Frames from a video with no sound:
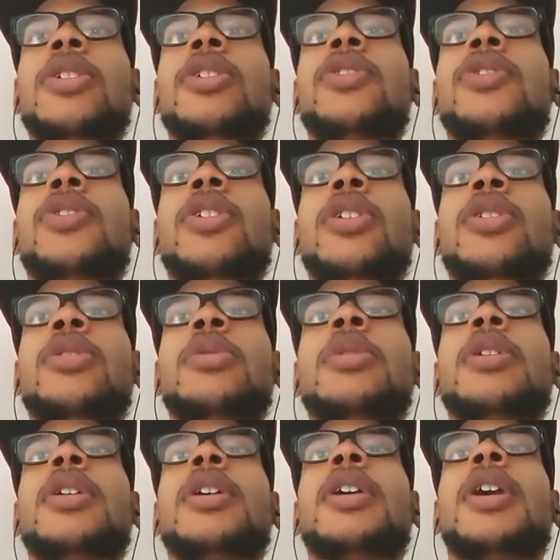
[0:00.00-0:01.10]
So
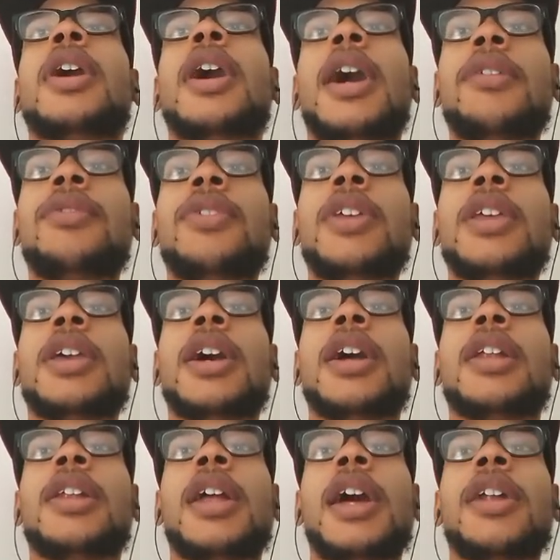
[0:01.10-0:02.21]
I think
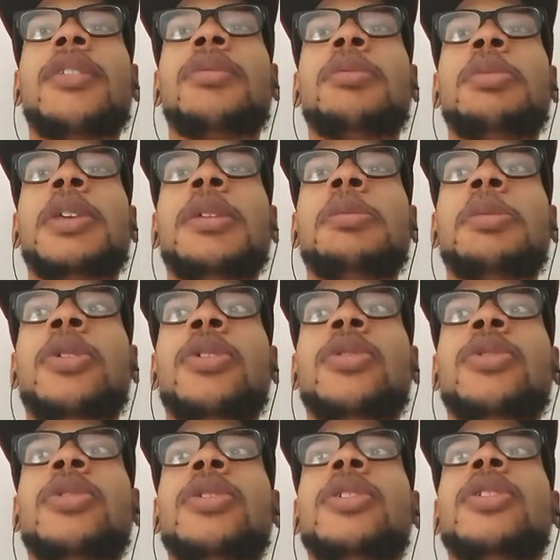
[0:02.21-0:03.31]
a lot of
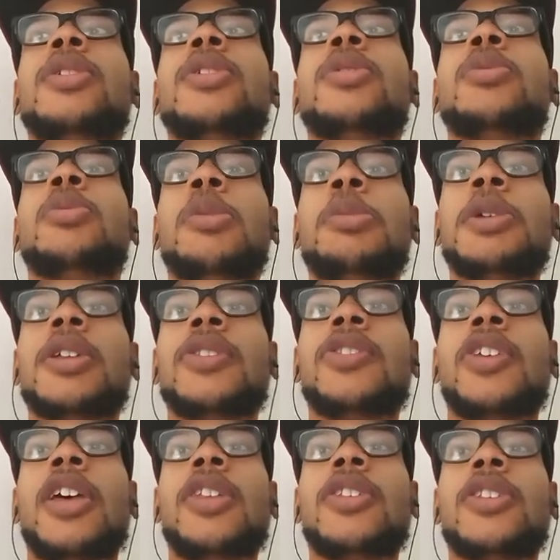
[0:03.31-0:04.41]
people will be
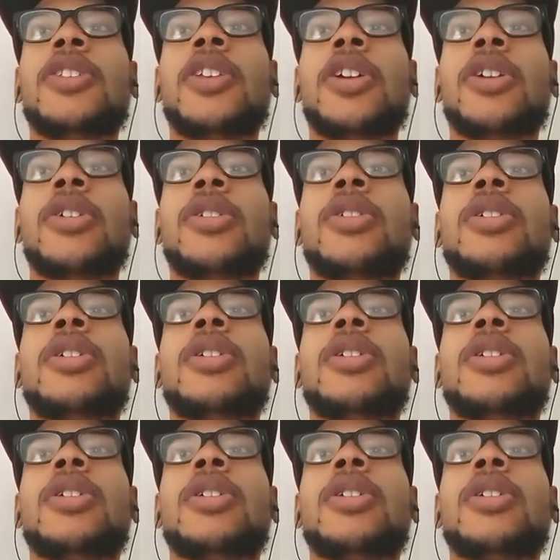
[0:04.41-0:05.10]
attending there.